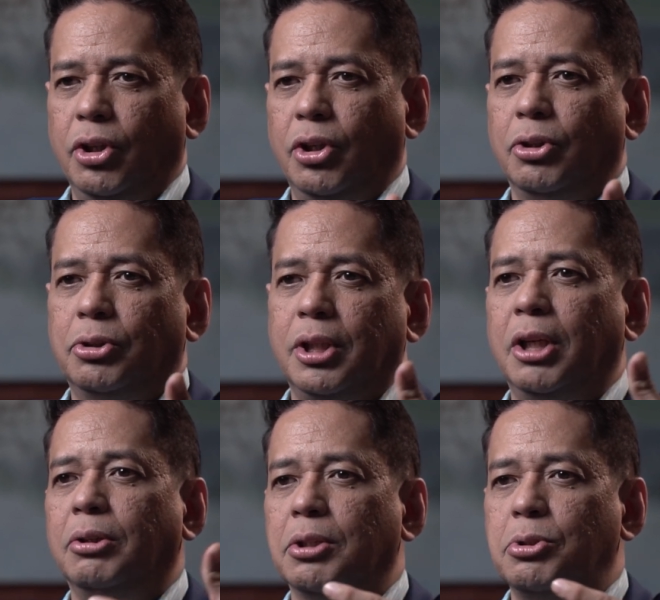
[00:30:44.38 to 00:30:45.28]
either
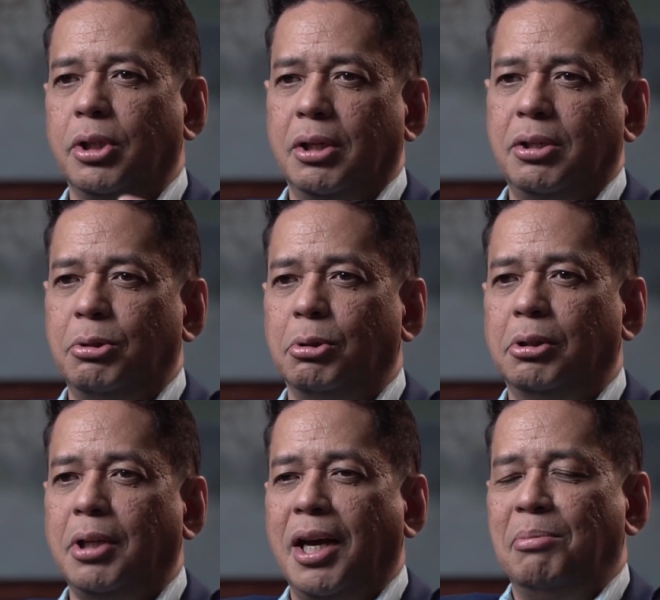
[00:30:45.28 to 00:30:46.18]
trying to adjust to the
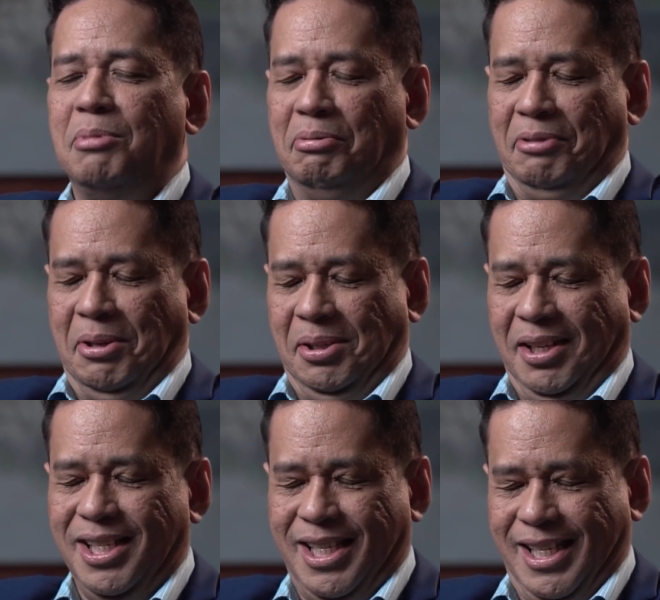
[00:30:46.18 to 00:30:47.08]
time
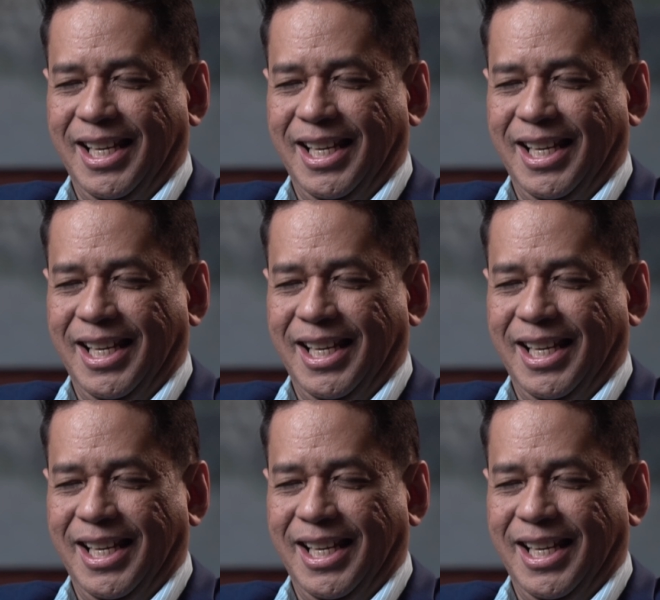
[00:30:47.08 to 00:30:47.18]
differences,